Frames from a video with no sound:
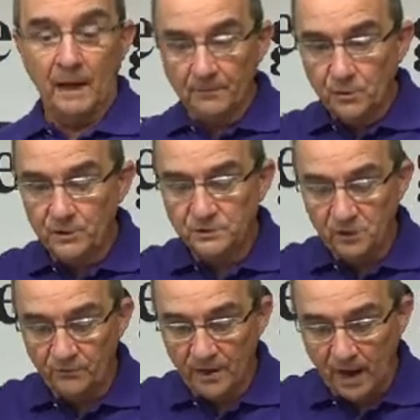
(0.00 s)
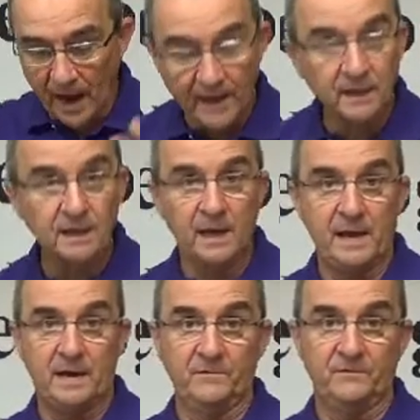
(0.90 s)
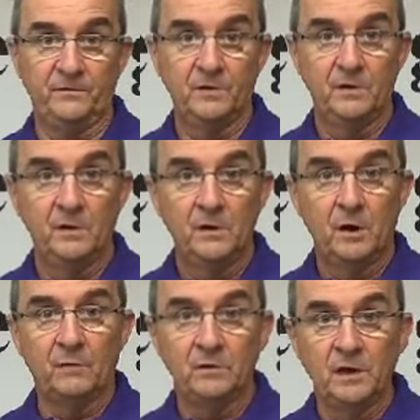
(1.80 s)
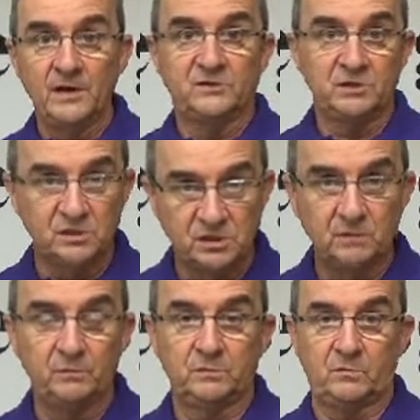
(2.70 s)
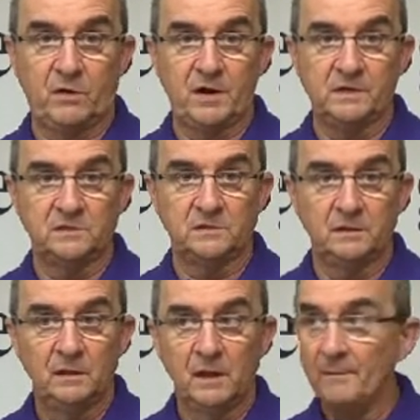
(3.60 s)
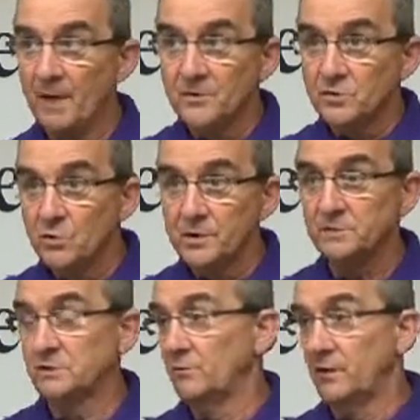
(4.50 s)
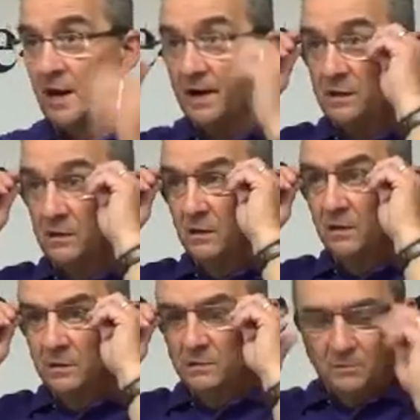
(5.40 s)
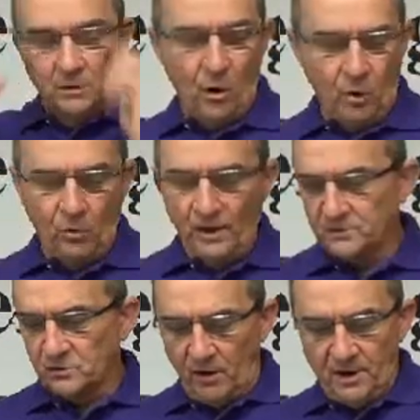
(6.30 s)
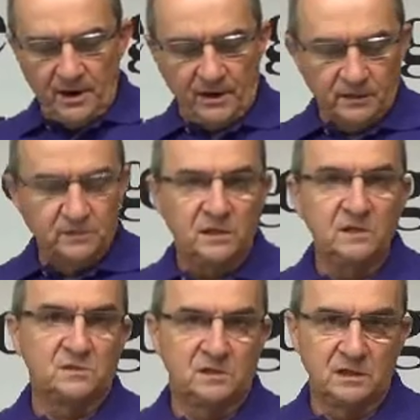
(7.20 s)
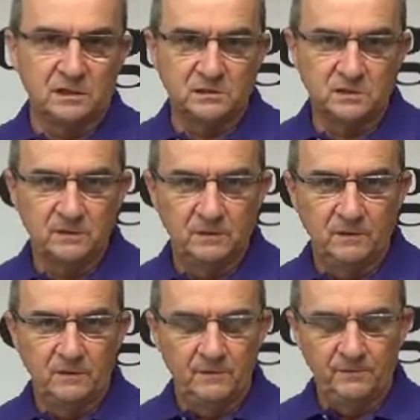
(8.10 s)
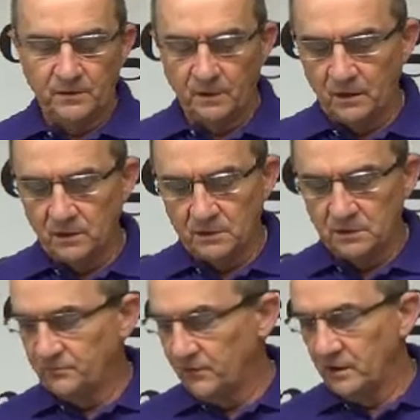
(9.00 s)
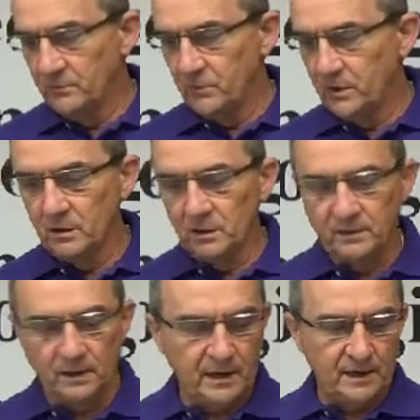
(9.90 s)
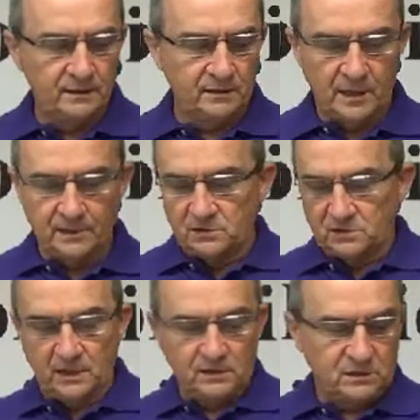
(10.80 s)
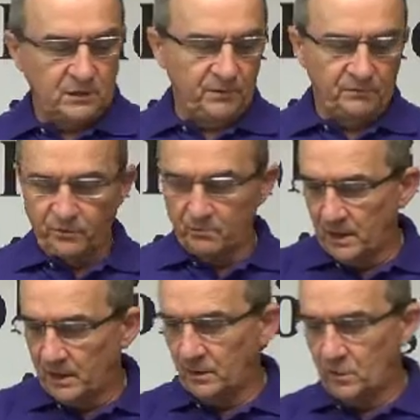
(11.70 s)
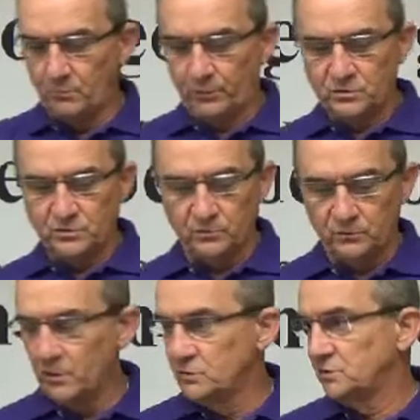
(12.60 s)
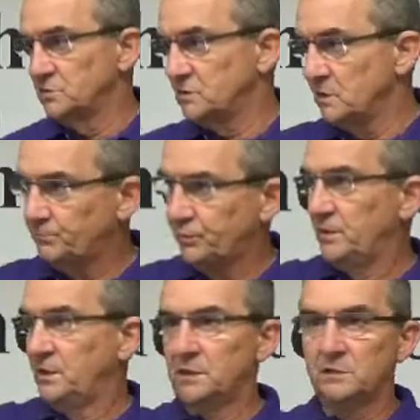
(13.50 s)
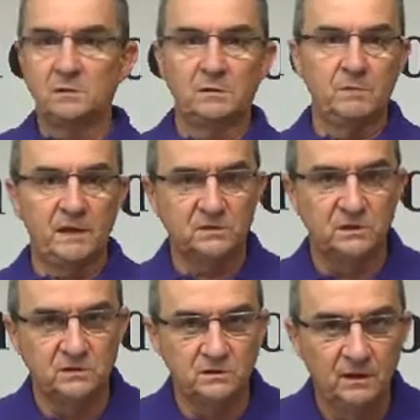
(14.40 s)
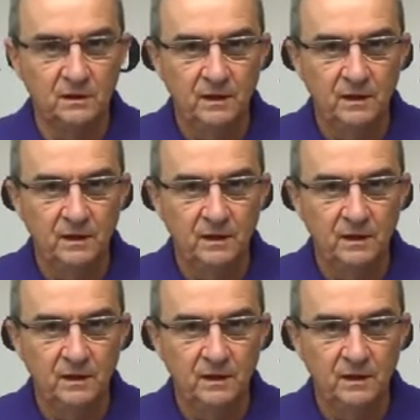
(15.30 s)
I'm doing it so that I can have a relationship with Christ. I'm not doing it so that I can, oh, that's great, now I can teach this. Uh, it's very rarely that I, that I just take something from my own personal devotions and put it into the message.